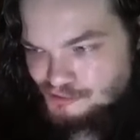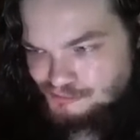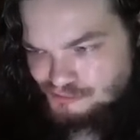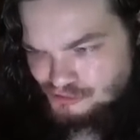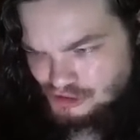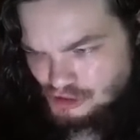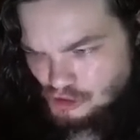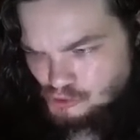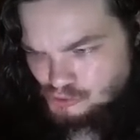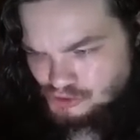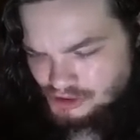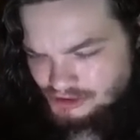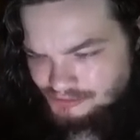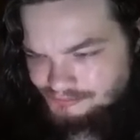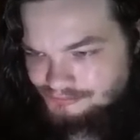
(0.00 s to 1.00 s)

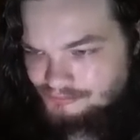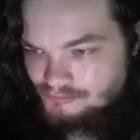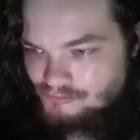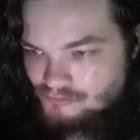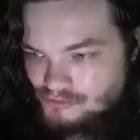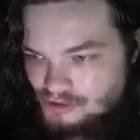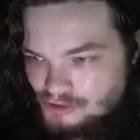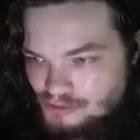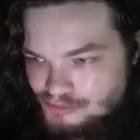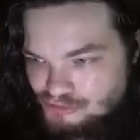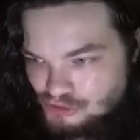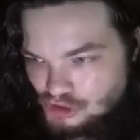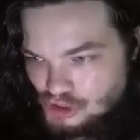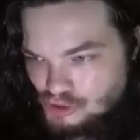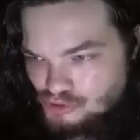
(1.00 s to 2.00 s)
Prigozhin.
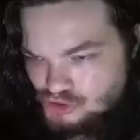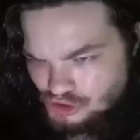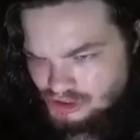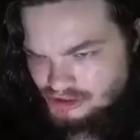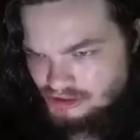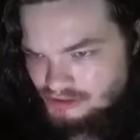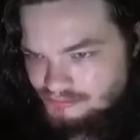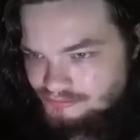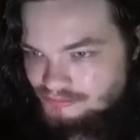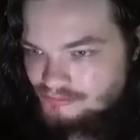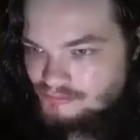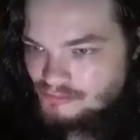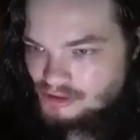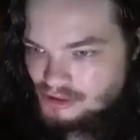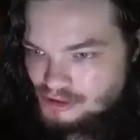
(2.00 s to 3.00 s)
Prigozhin.
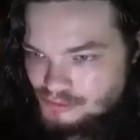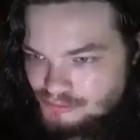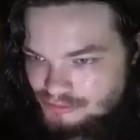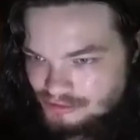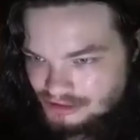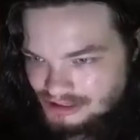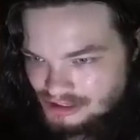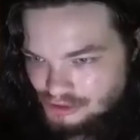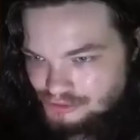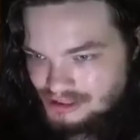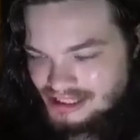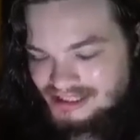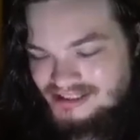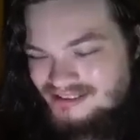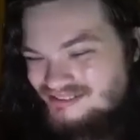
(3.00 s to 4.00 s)
Prigo...
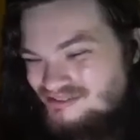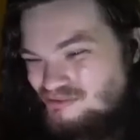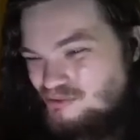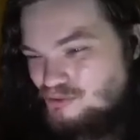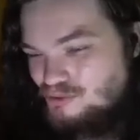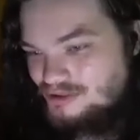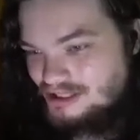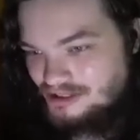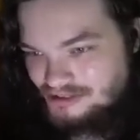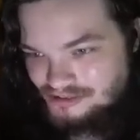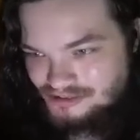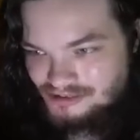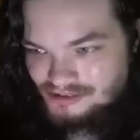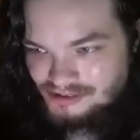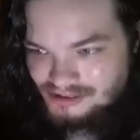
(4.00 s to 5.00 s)
I can't... Who
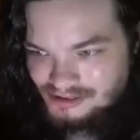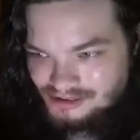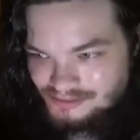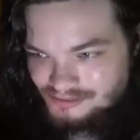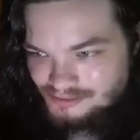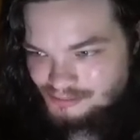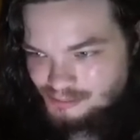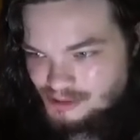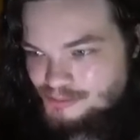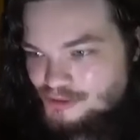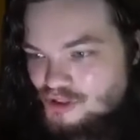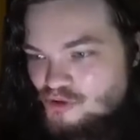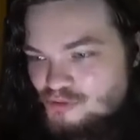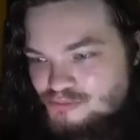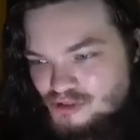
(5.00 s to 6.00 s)
cares? People
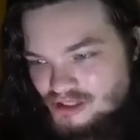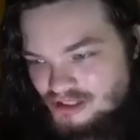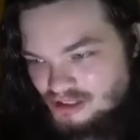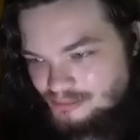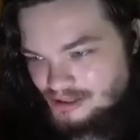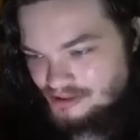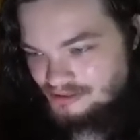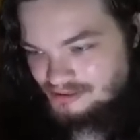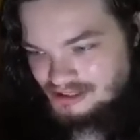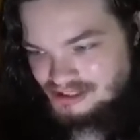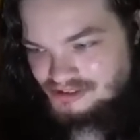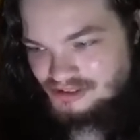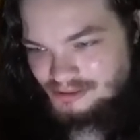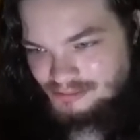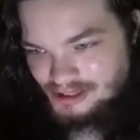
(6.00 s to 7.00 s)
know who I'm talking about. That's
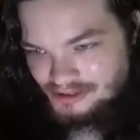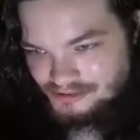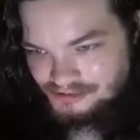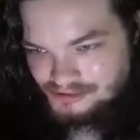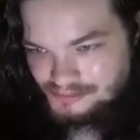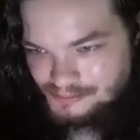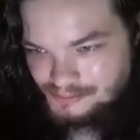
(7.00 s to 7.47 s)
all that matters.